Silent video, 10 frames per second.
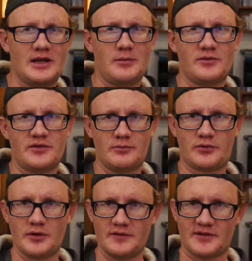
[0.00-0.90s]
able to
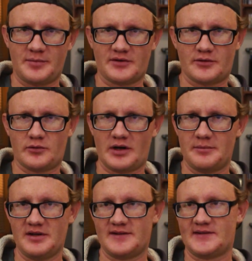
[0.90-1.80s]
improve its picture quite a
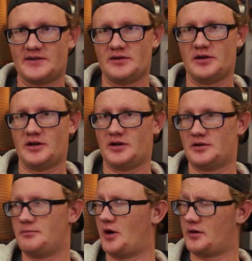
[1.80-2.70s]
bit
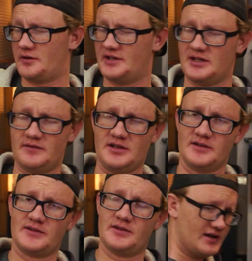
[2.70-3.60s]
on modern
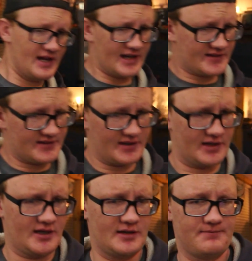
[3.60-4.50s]
TVs. Next
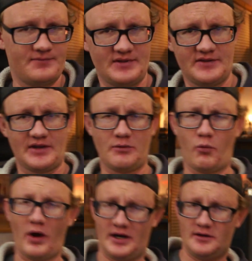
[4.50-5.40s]
is a
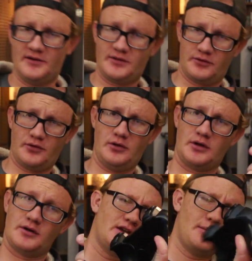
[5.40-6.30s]
wireless
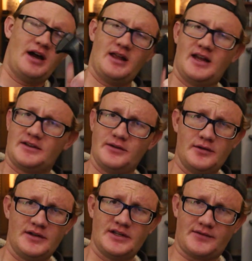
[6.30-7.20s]
controller. You can buy like
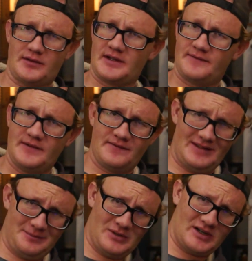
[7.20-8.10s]
2 of these for like
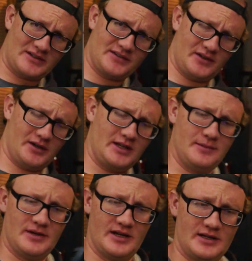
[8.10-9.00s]
15 bucks on
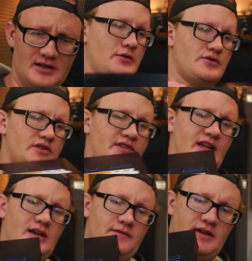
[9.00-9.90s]
eBay. You just
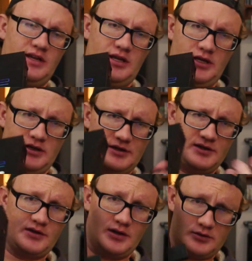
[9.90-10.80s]
have a
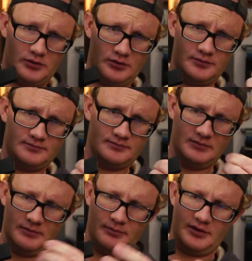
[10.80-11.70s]
dongle,
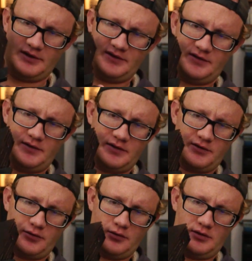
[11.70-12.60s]
plugs into the
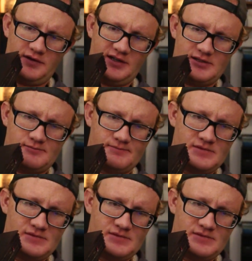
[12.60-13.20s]
controller there,